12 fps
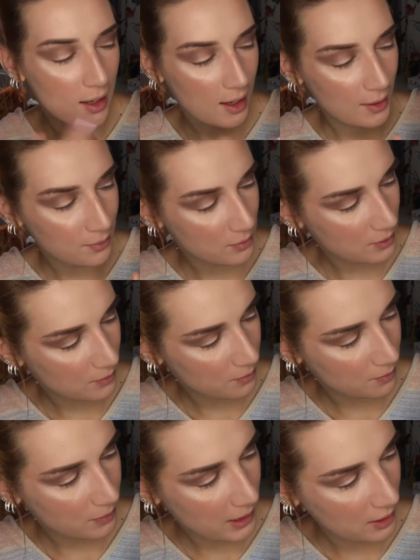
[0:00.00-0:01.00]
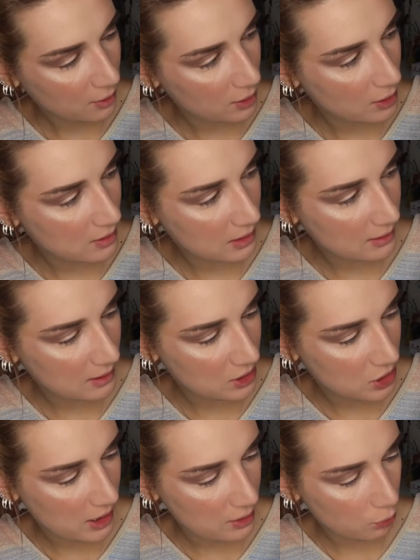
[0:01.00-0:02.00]
I'm planning on using this
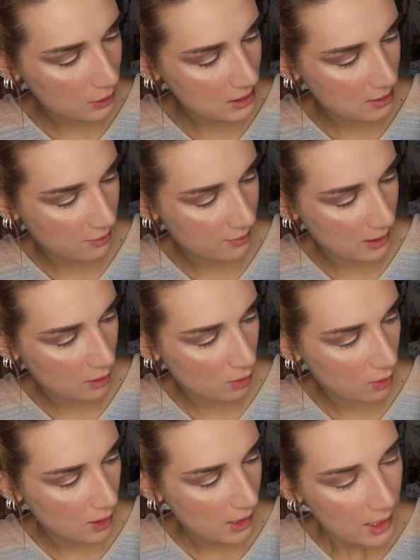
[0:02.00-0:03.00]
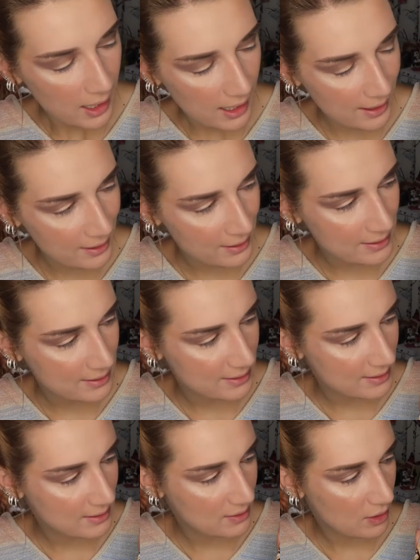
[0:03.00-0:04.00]
shade Winterfell
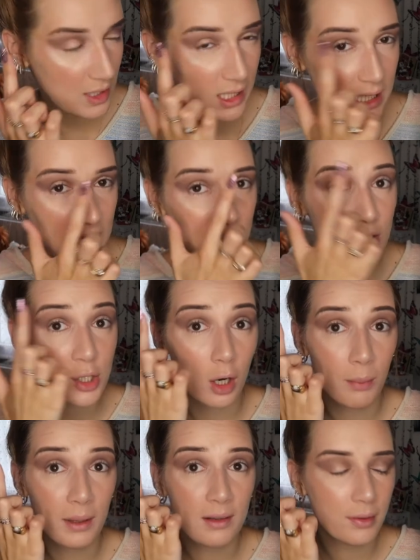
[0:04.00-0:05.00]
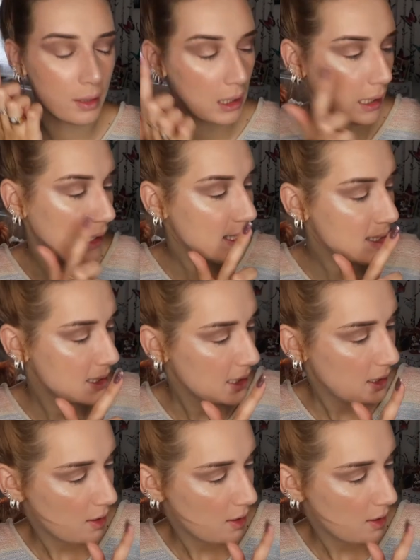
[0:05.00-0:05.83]
as the topper for the lid,